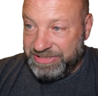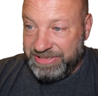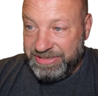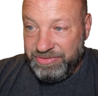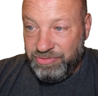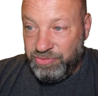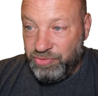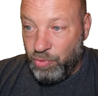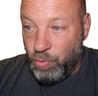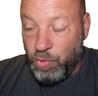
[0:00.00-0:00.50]

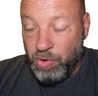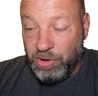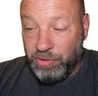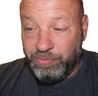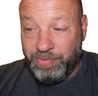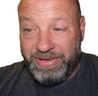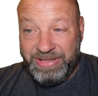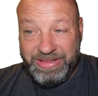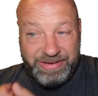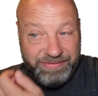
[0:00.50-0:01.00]
the
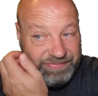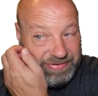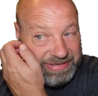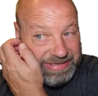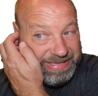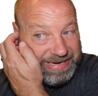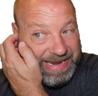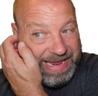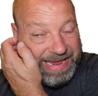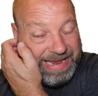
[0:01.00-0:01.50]
world we live in
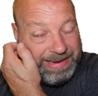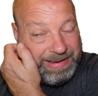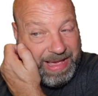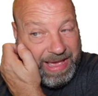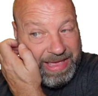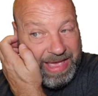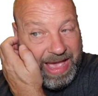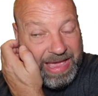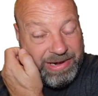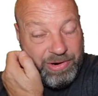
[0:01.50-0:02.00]
today,
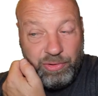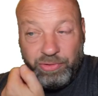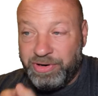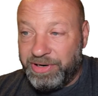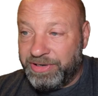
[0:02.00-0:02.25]
I don't